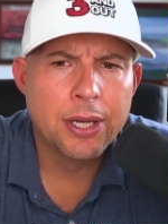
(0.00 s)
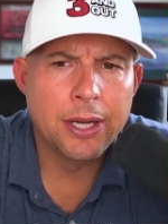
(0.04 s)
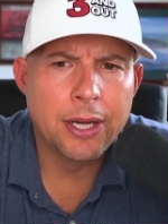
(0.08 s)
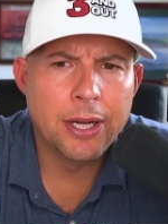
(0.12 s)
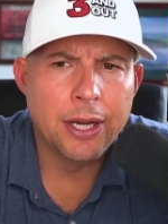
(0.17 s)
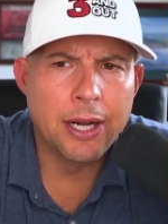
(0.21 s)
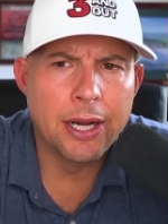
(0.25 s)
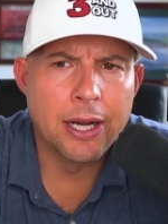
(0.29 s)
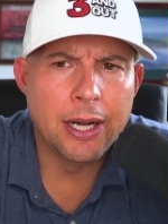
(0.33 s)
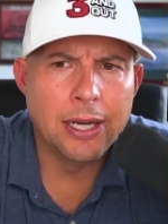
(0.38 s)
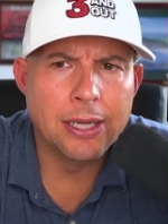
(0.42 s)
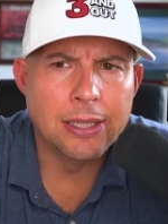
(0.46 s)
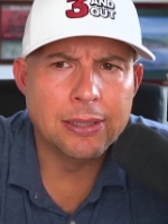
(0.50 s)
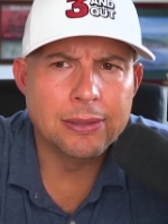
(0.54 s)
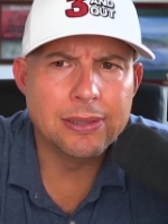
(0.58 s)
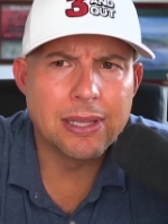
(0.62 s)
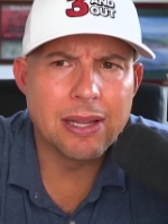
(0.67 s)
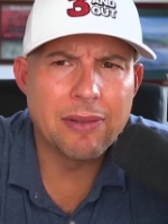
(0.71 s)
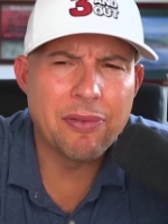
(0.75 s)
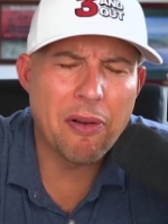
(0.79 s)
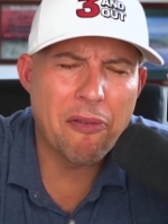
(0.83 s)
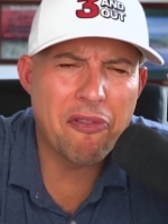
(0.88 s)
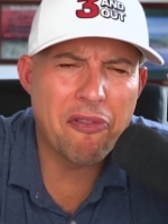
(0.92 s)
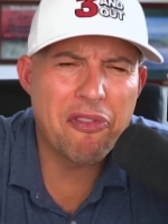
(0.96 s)
Uh,
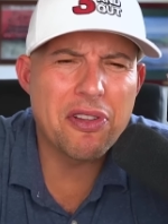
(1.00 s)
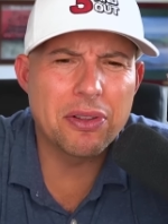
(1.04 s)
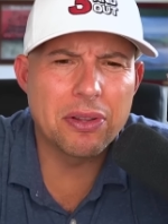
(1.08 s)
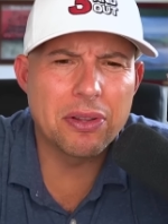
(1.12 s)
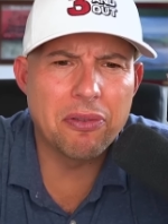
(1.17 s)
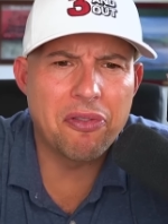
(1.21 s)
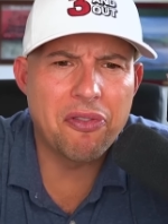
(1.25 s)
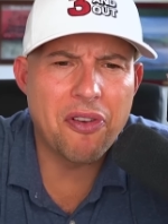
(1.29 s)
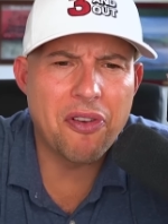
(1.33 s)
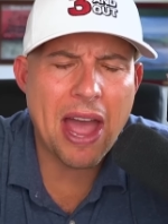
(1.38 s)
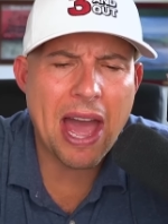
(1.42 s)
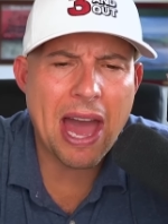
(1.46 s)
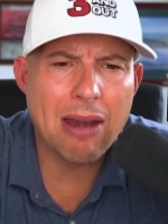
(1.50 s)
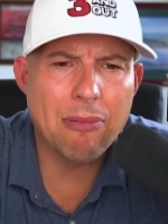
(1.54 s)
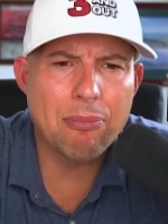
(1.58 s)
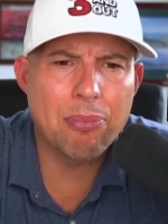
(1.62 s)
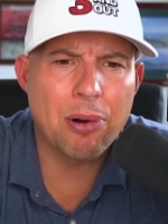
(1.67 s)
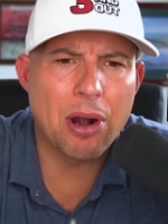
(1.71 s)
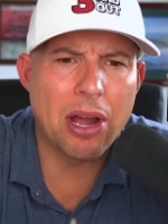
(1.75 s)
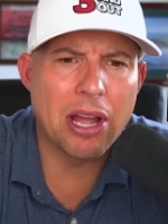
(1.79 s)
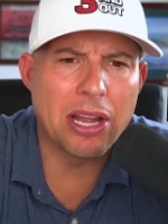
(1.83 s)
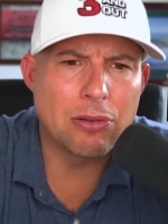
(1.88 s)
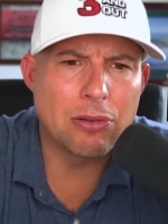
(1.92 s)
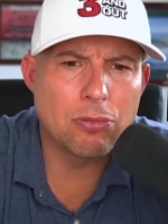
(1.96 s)
if I'm feeling fat,
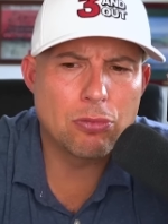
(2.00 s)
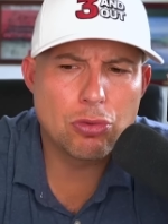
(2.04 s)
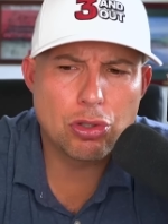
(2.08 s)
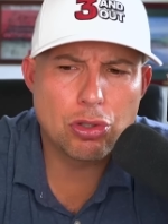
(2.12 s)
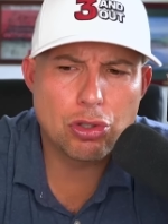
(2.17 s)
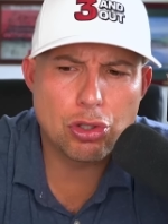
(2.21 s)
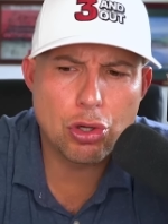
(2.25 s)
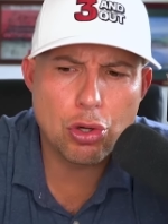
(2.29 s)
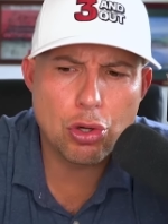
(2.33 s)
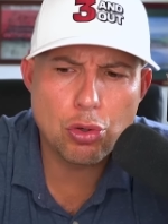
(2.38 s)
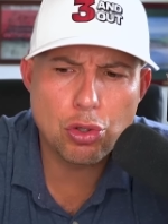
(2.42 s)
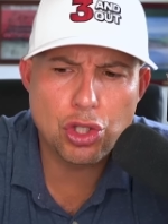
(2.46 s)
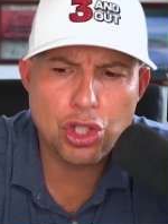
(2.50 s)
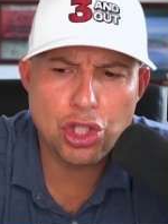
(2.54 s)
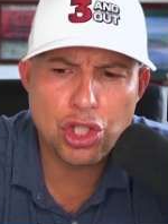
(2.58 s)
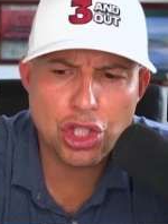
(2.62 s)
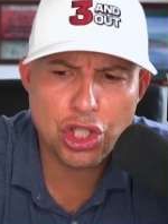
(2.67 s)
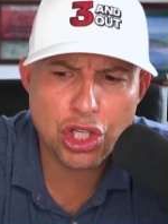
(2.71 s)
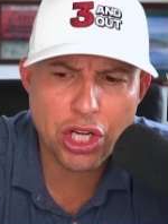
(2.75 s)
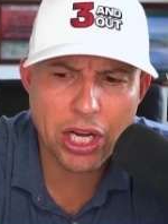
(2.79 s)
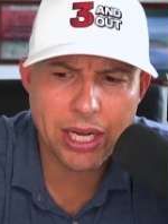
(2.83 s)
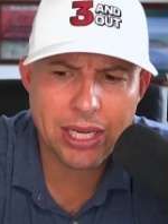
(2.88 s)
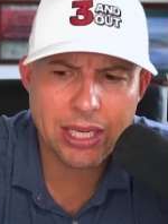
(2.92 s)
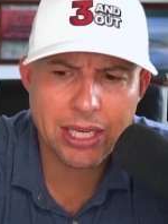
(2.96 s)
probably two
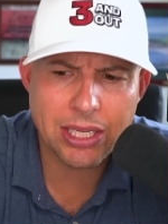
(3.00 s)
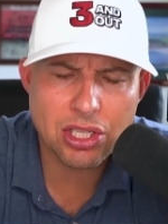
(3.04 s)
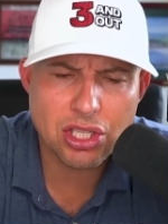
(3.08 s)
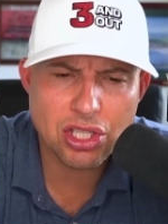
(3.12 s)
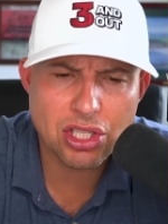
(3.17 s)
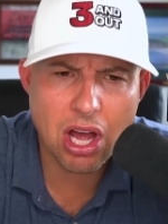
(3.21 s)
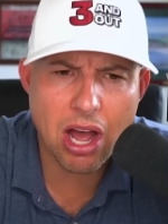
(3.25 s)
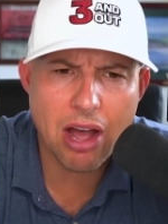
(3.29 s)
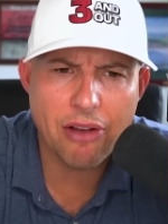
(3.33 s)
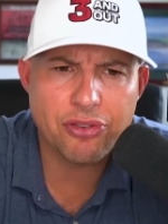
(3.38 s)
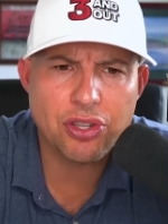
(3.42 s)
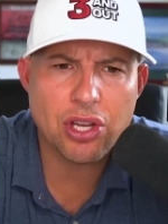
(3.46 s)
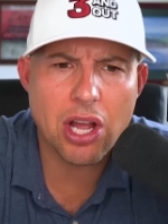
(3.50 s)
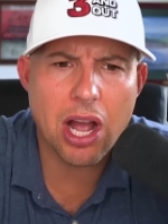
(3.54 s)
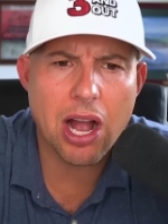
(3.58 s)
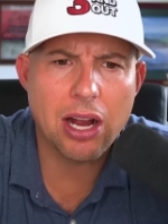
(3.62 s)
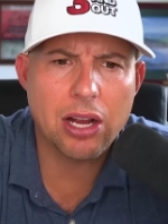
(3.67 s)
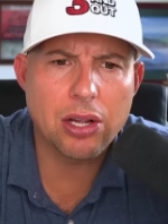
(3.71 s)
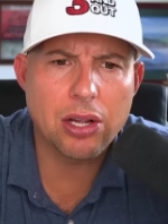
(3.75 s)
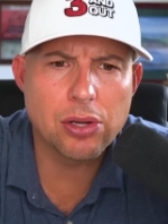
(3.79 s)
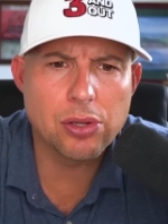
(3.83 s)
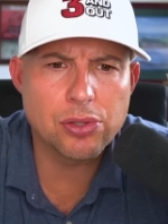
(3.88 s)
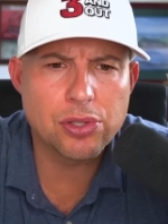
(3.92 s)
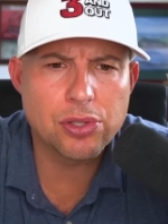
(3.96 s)
chicken soft
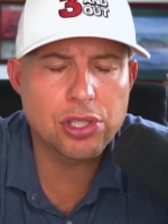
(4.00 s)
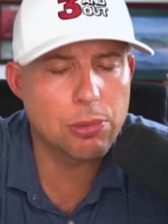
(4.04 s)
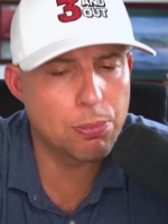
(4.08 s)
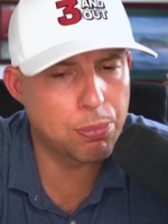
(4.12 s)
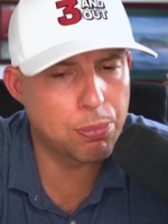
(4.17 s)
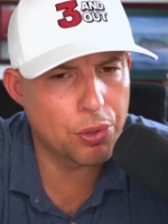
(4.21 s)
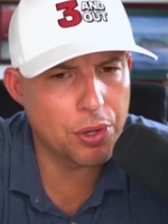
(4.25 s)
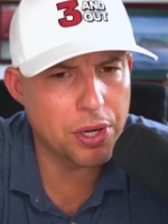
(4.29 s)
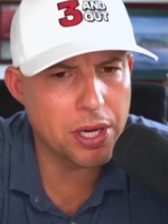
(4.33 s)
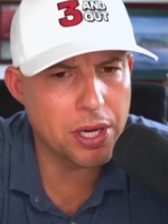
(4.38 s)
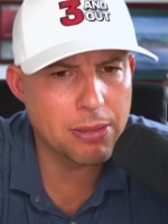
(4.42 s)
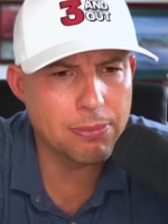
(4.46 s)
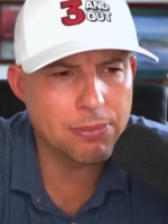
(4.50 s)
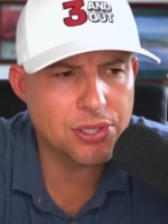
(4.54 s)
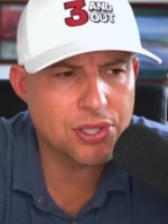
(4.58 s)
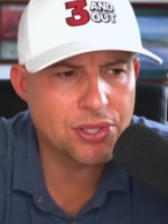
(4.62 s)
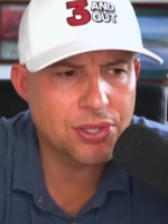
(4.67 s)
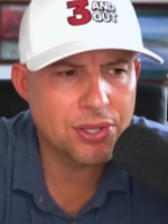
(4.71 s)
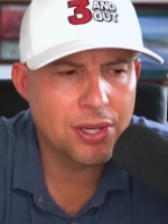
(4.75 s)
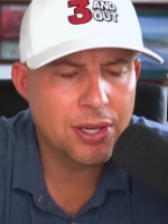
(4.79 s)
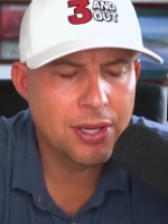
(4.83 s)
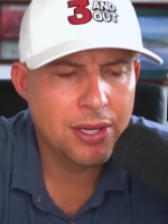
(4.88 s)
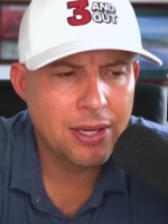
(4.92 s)
tacos, supremes,